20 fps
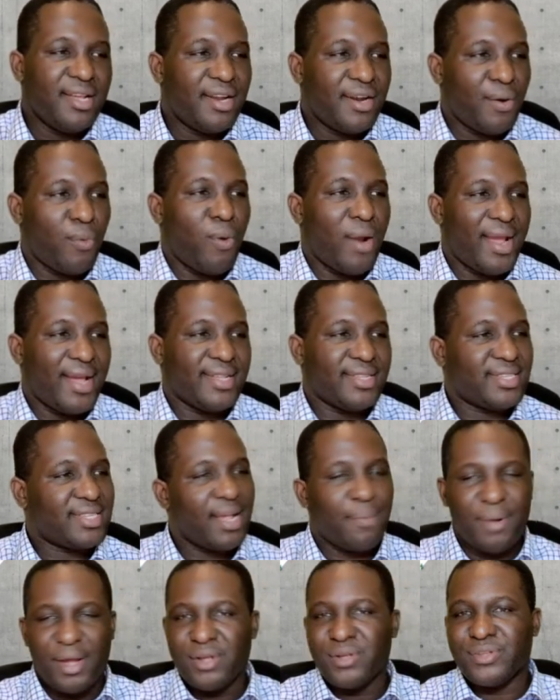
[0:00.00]
requires
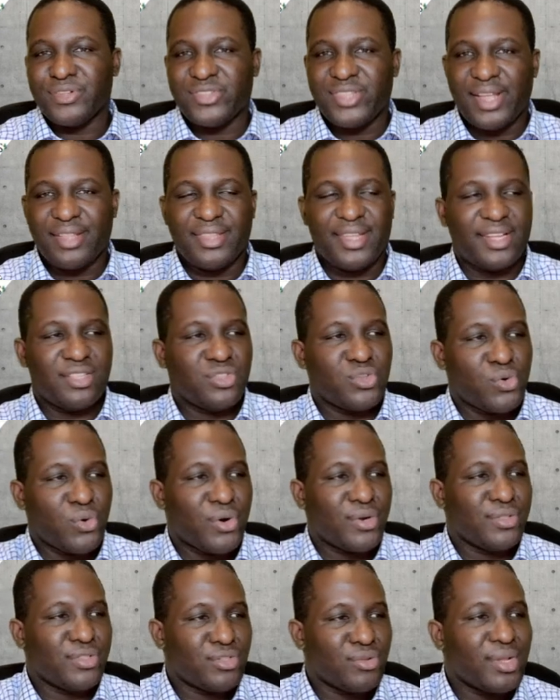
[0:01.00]
ABAQUS standard to
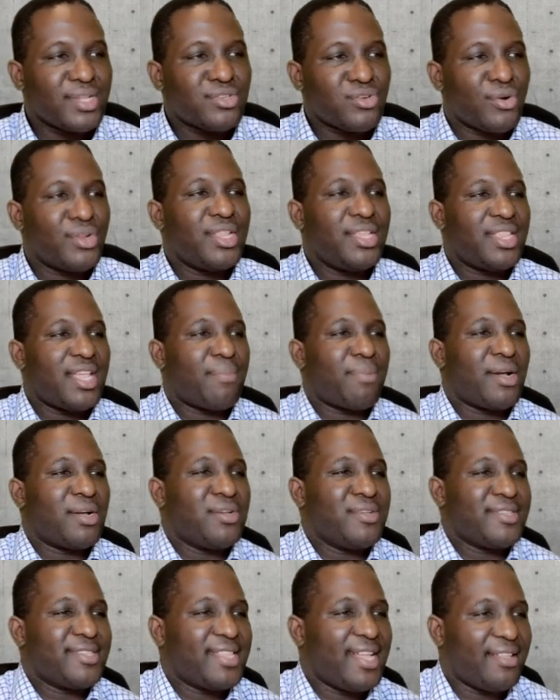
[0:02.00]
run. So it's running the
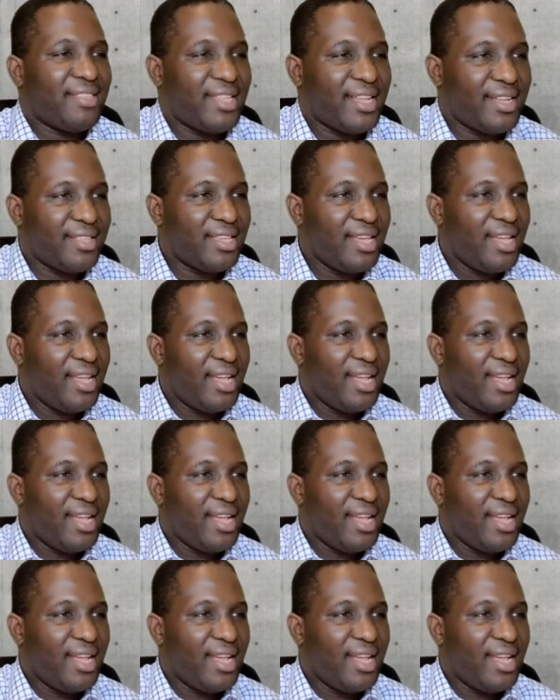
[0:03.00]
ABAQUS standard.